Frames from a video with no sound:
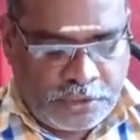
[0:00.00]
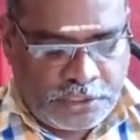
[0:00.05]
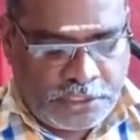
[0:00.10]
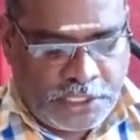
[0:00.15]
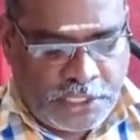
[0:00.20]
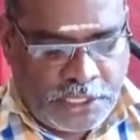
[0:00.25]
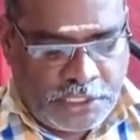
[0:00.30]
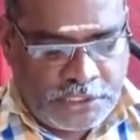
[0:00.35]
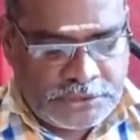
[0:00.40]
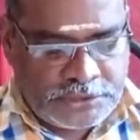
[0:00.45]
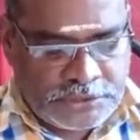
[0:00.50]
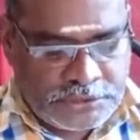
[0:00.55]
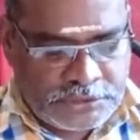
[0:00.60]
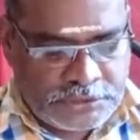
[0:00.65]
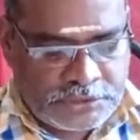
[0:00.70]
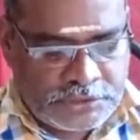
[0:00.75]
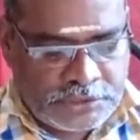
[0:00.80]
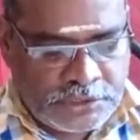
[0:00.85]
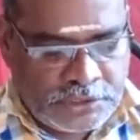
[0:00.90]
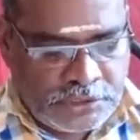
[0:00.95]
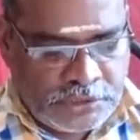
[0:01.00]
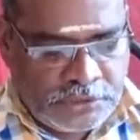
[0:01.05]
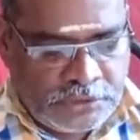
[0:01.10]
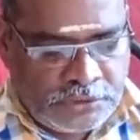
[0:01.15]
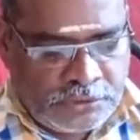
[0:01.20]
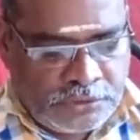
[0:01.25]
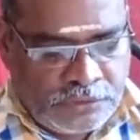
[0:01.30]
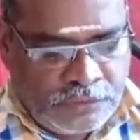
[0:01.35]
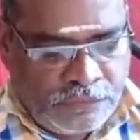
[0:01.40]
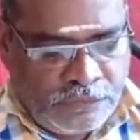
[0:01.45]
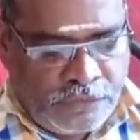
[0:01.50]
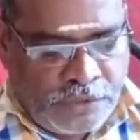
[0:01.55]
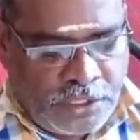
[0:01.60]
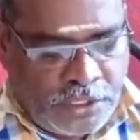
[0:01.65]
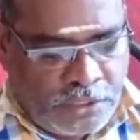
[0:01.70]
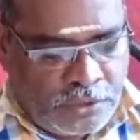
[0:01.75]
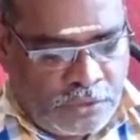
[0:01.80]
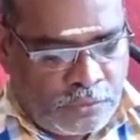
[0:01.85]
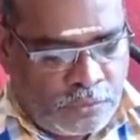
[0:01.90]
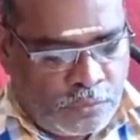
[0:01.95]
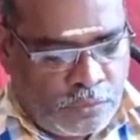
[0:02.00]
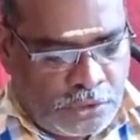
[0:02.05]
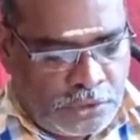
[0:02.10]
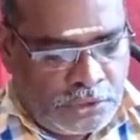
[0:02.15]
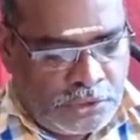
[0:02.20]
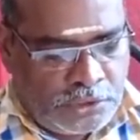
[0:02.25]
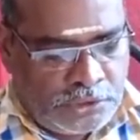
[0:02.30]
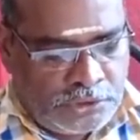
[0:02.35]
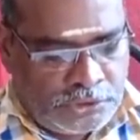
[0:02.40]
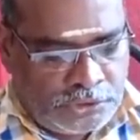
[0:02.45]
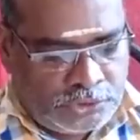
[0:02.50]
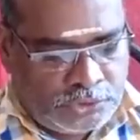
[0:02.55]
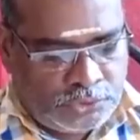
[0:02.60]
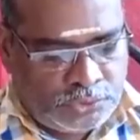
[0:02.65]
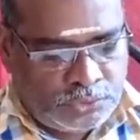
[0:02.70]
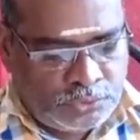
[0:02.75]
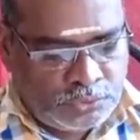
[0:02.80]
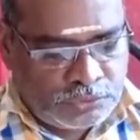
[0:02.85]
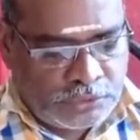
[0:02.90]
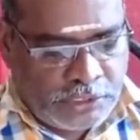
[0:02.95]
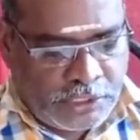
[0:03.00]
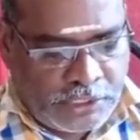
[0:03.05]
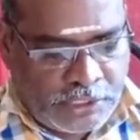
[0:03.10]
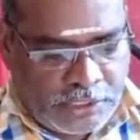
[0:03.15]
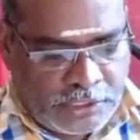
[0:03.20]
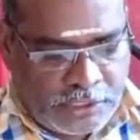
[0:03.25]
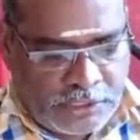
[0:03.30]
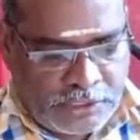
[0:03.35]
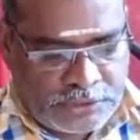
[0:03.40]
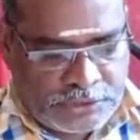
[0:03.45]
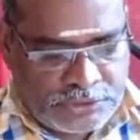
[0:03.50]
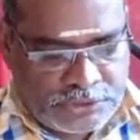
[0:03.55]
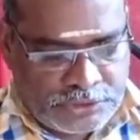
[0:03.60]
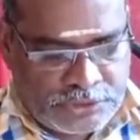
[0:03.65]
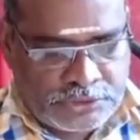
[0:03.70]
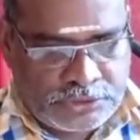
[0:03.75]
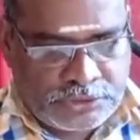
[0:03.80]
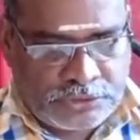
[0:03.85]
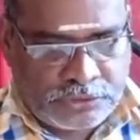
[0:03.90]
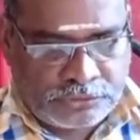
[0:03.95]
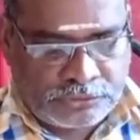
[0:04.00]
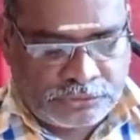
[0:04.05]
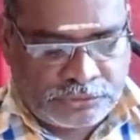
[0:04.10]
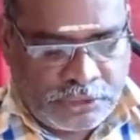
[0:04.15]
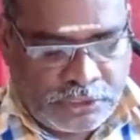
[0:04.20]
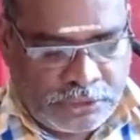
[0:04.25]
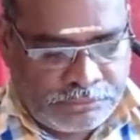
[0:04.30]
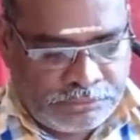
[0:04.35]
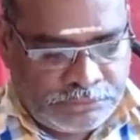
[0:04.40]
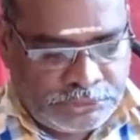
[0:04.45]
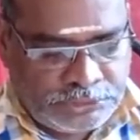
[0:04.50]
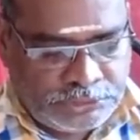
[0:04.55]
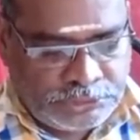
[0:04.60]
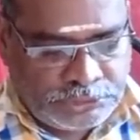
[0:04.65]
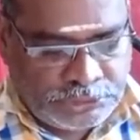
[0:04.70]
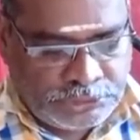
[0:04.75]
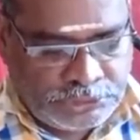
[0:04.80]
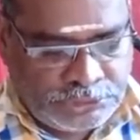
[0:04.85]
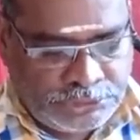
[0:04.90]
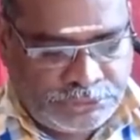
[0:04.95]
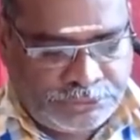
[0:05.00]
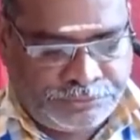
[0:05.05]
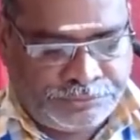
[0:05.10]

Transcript: analysis where only the two characteristics can be studied.